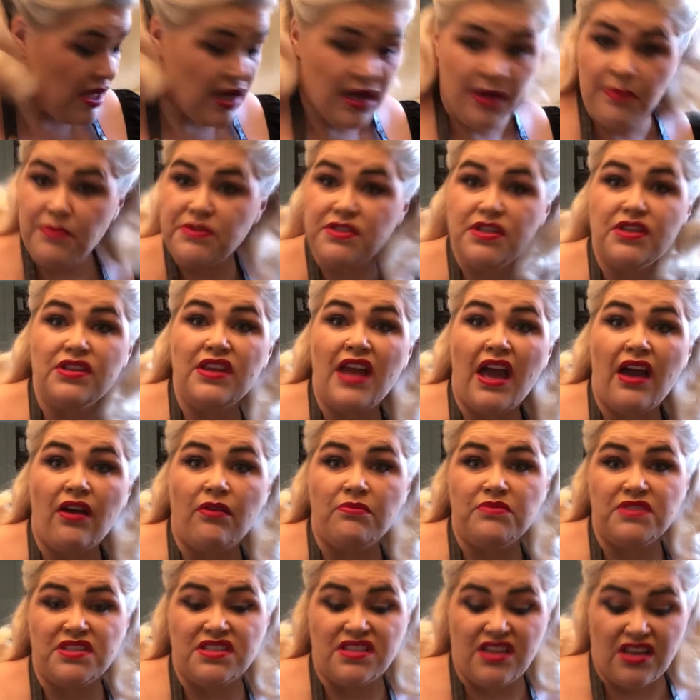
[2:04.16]
So now I'm
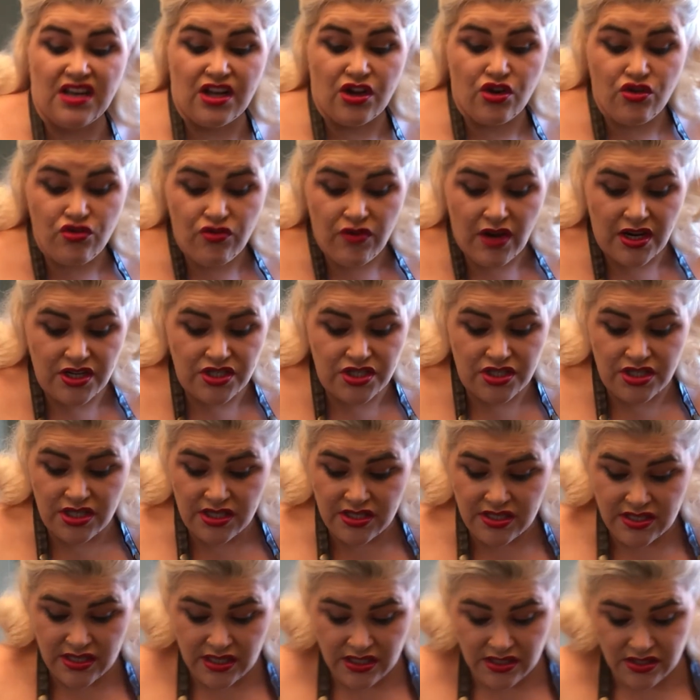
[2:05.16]
just going to crush
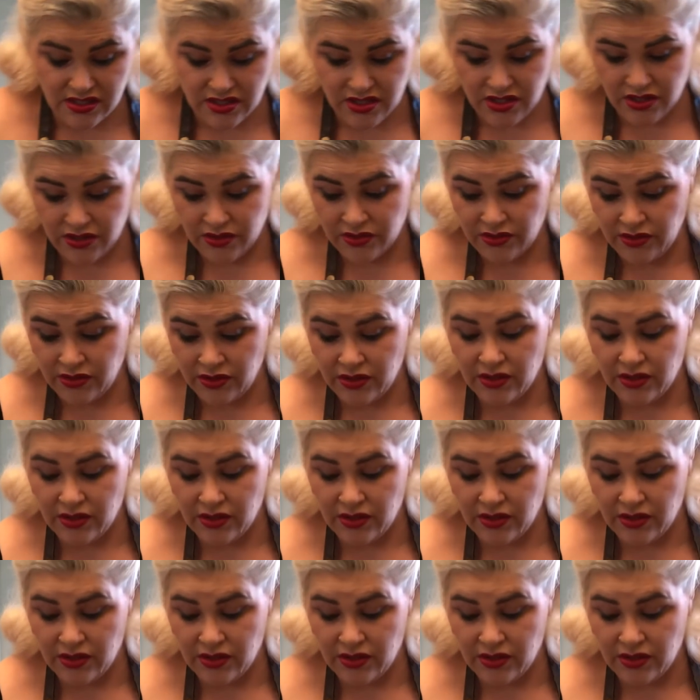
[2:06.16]
this into,